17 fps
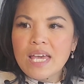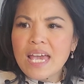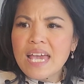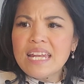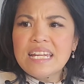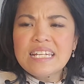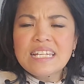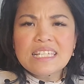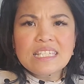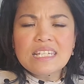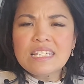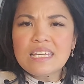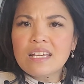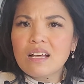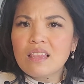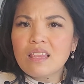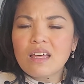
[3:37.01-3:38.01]
and it doesn't
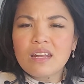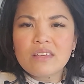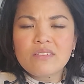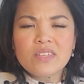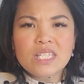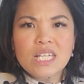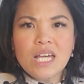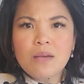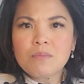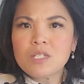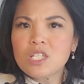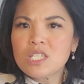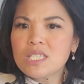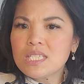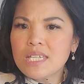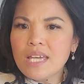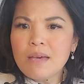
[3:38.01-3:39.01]
take a lot of your time,
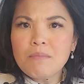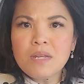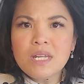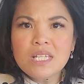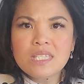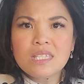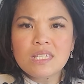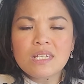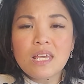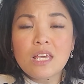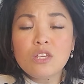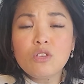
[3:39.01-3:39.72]
just 10 minutes a day.